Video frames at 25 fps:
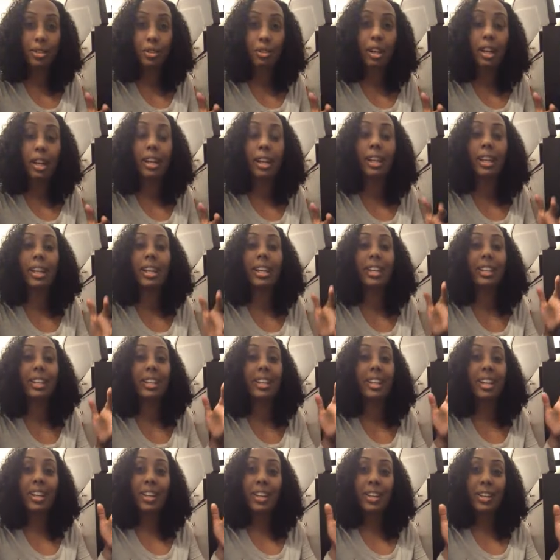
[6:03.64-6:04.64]
graded,
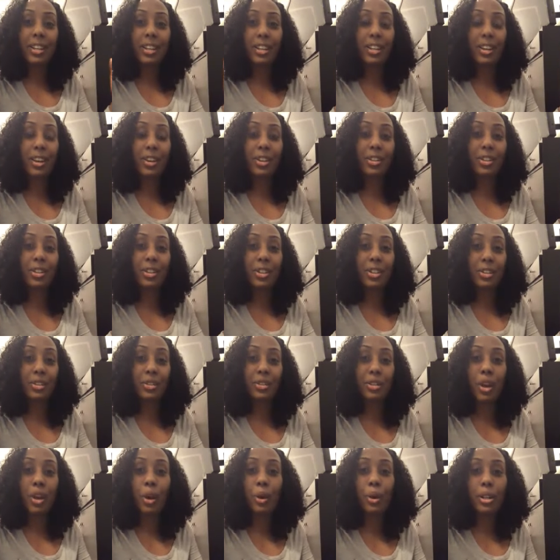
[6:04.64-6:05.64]
you know, you
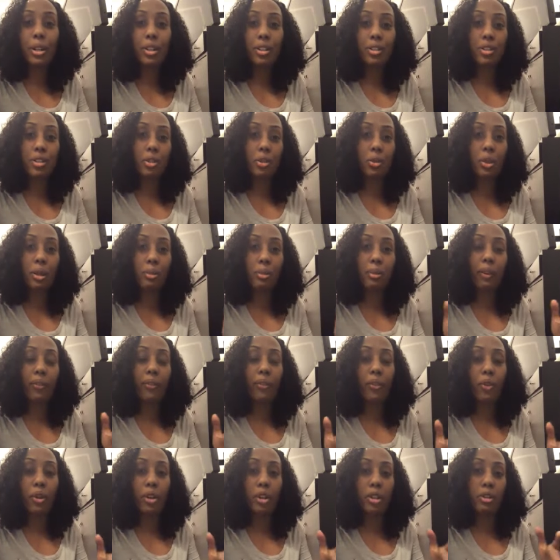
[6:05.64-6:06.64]
know what you're doing
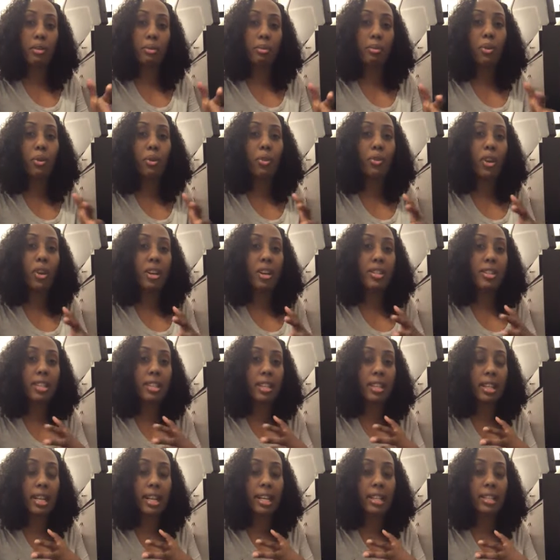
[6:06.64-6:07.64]
before you move on to
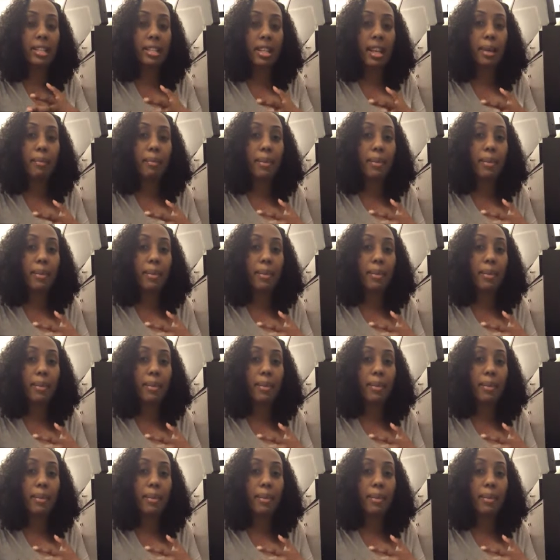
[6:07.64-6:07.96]
the next step.